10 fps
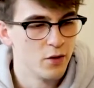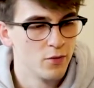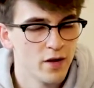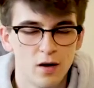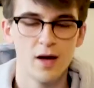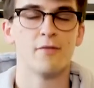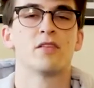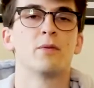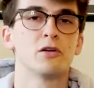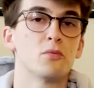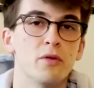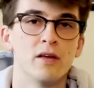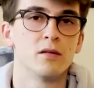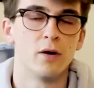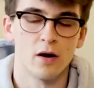they all have a special
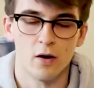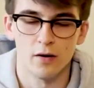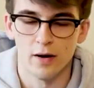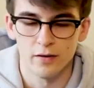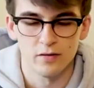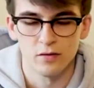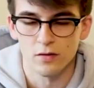place in my heart, honestly.